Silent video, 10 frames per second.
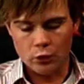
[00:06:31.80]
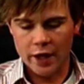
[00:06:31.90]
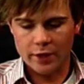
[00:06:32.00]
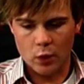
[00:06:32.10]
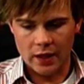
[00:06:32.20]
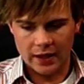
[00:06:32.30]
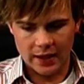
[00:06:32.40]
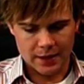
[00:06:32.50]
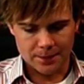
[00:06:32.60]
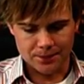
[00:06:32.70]
Right, well,
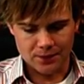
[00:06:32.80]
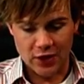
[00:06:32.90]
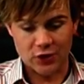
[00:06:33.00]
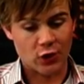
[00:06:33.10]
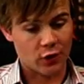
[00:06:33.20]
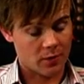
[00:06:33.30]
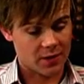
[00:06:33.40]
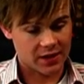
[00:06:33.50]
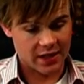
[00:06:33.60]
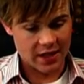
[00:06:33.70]
a song from
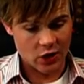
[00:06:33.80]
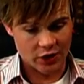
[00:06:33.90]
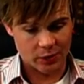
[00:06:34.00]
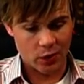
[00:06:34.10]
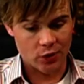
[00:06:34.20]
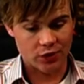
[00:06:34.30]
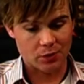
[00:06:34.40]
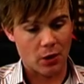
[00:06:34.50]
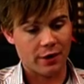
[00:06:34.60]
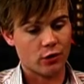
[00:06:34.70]
the CD, I suppose,
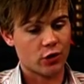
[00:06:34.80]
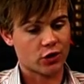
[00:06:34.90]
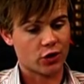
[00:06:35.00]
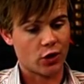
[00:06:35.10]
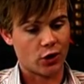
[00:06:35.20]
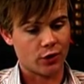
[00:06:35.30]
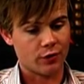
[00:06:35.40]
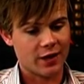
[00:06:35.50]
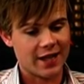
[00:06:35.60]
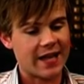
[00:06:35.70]
is my version
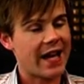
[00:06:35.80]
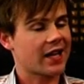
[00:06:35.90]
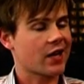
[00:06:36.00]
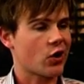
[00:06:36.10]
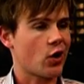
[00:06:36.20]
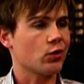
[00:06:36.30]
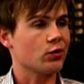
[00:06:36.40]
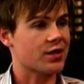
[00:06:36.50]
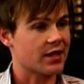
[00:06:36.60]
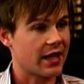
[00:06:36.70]
of Nat King Cole's